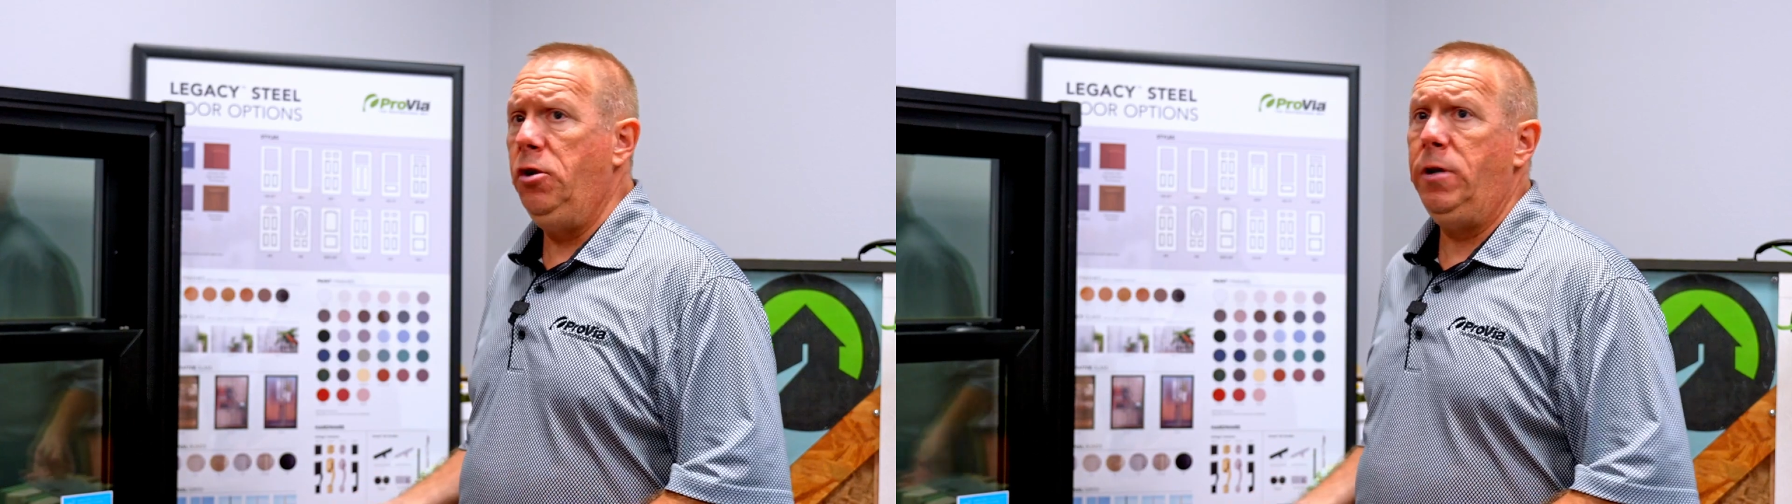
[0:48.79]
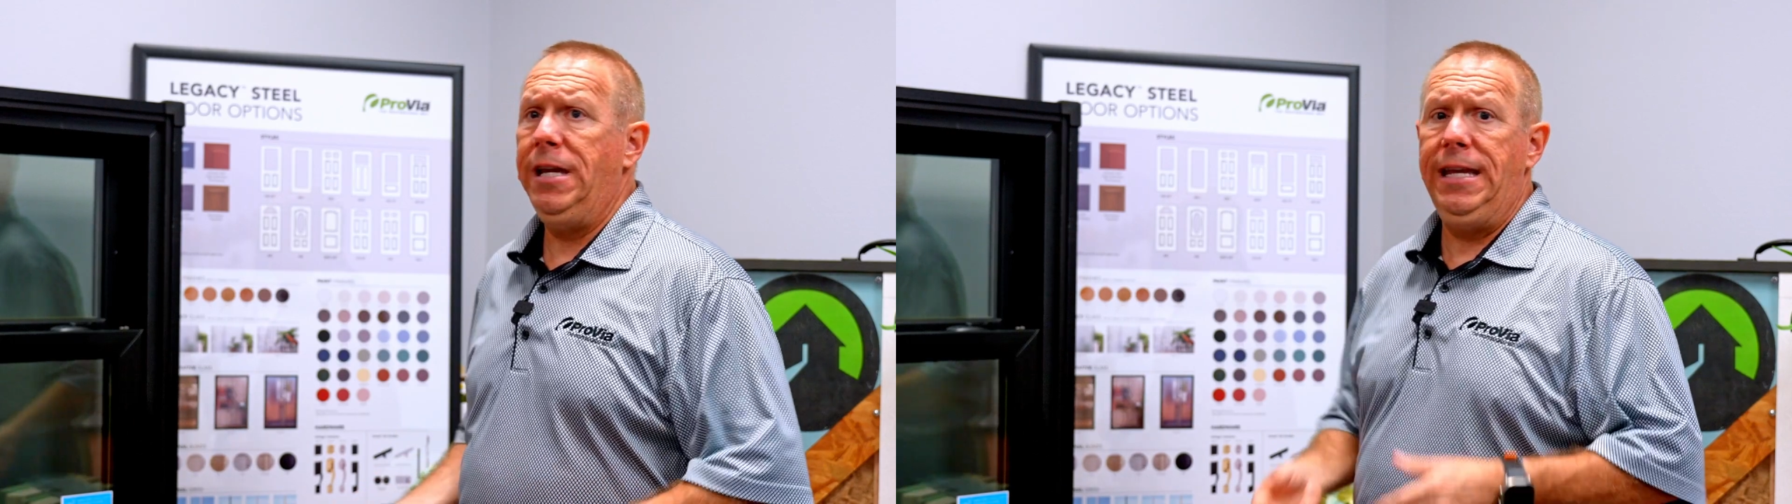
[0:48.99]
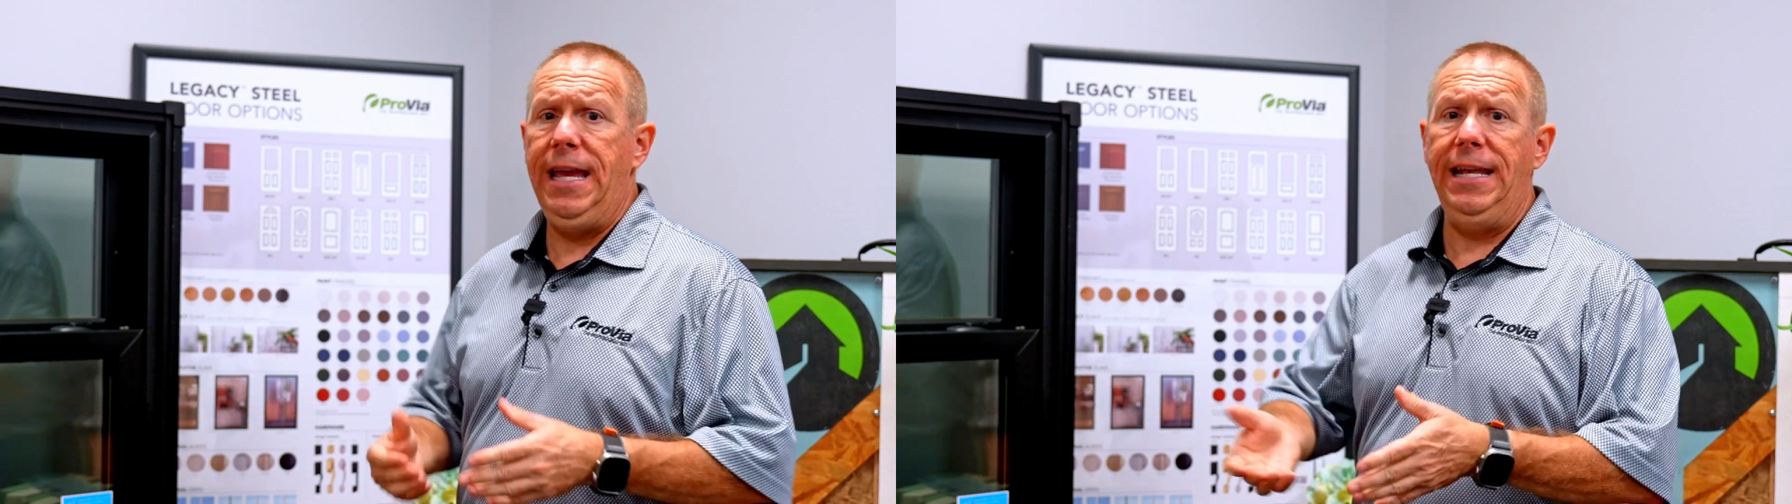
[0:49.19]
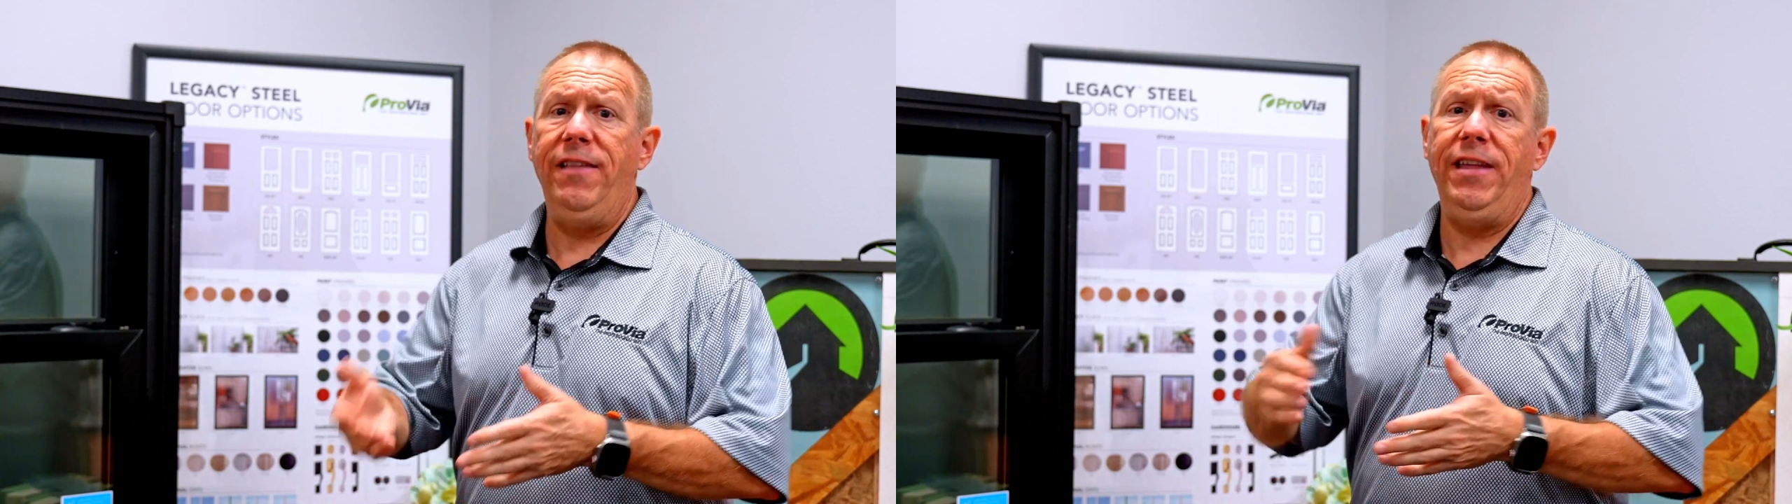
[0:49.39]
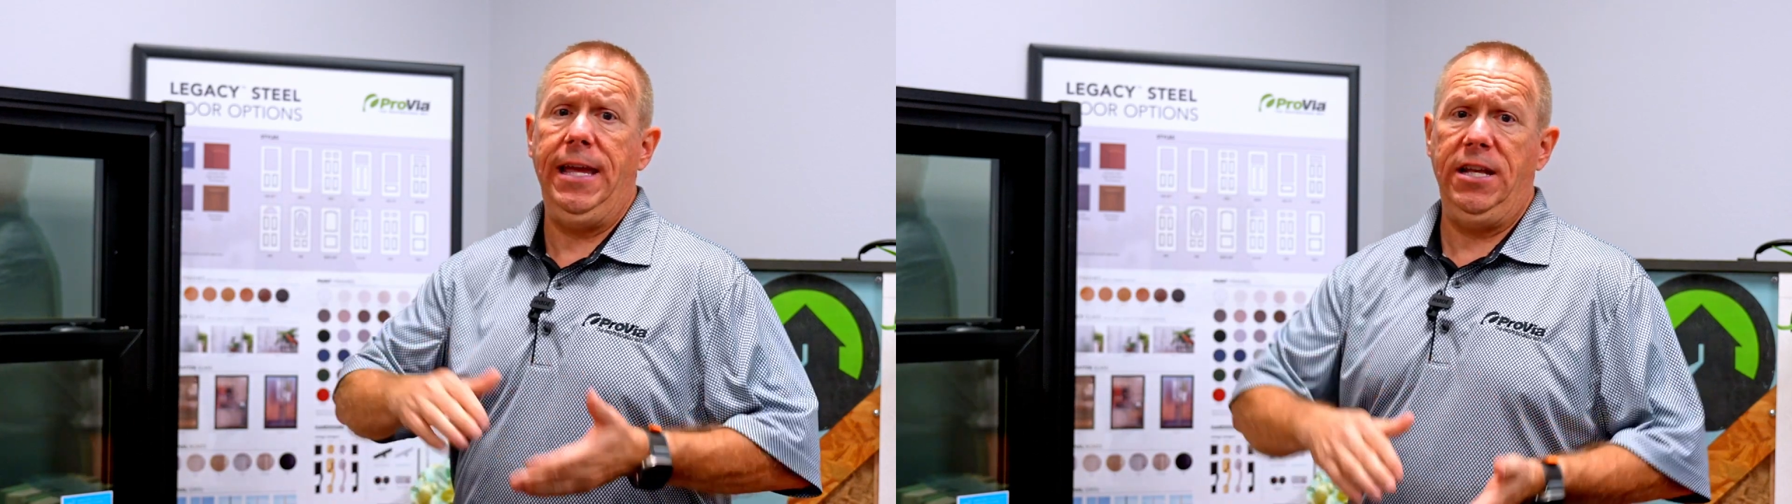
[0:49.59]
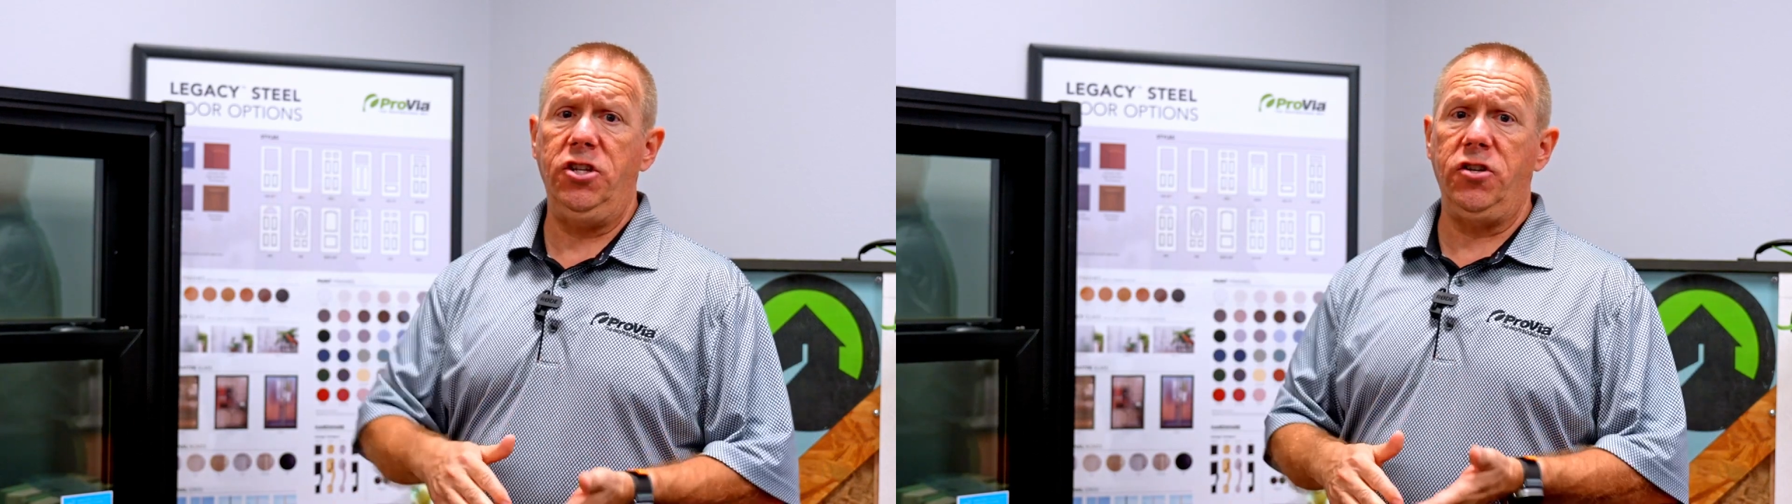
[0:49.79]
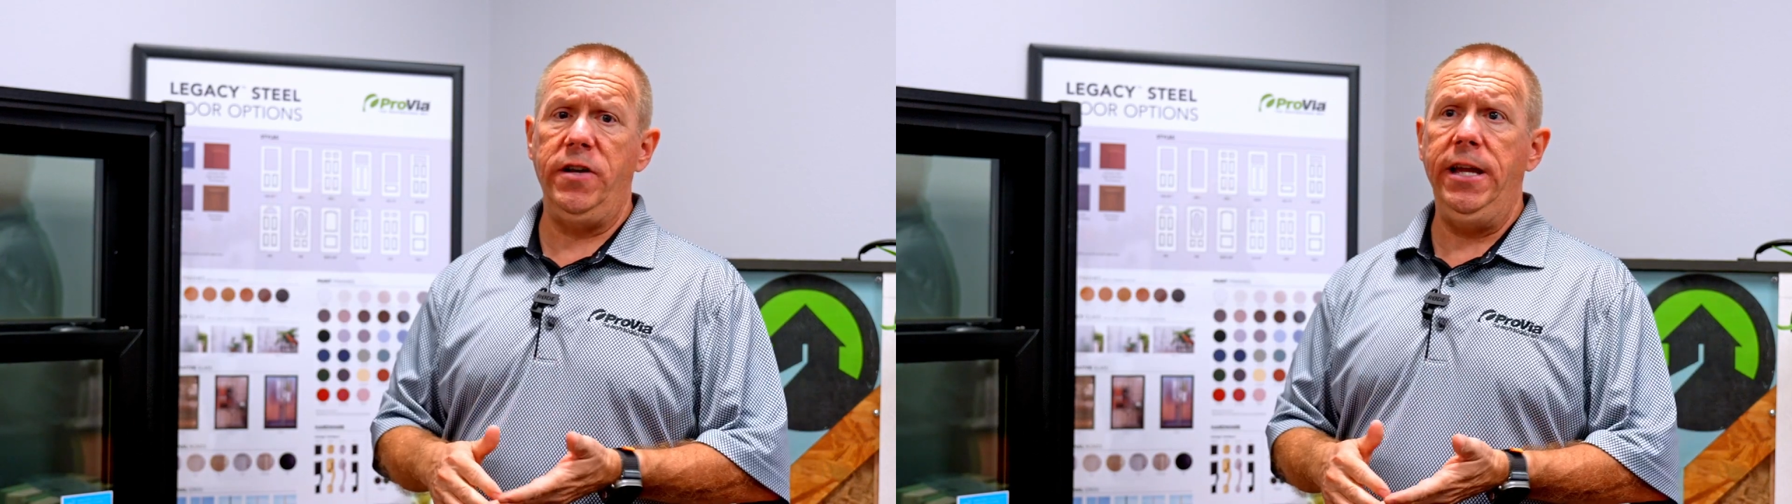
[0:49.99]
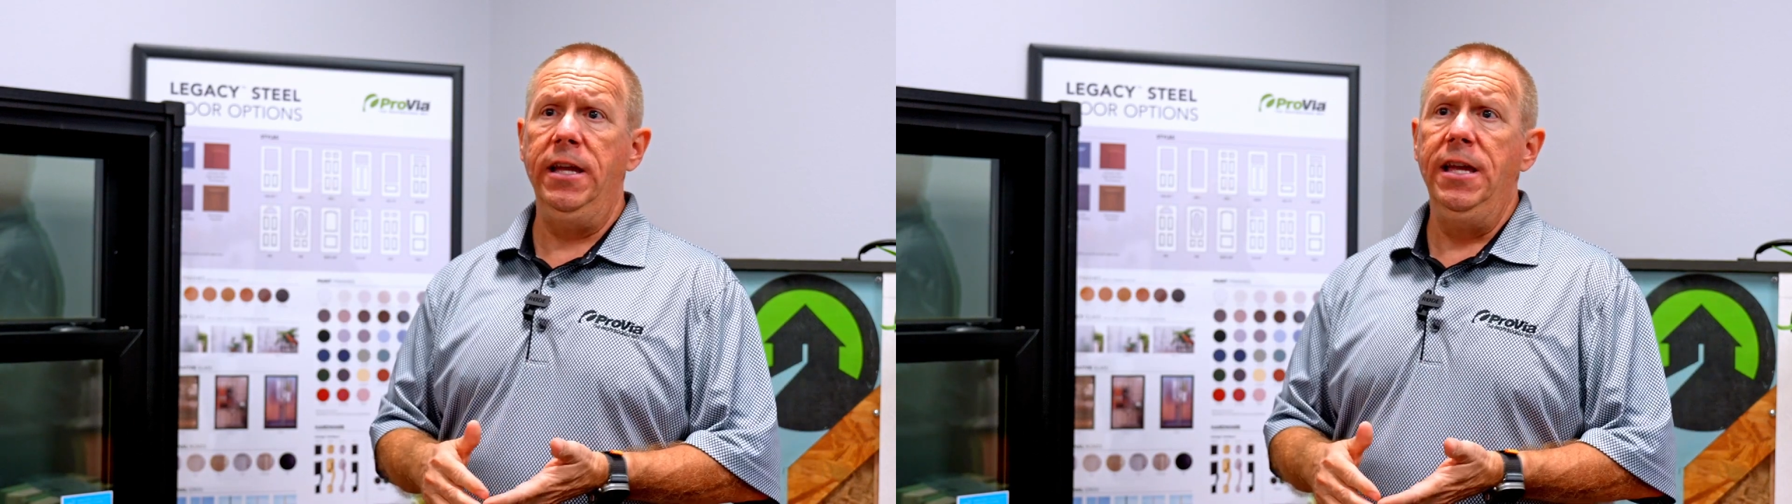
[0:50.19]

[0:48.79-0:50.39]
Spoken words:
can get in the industry.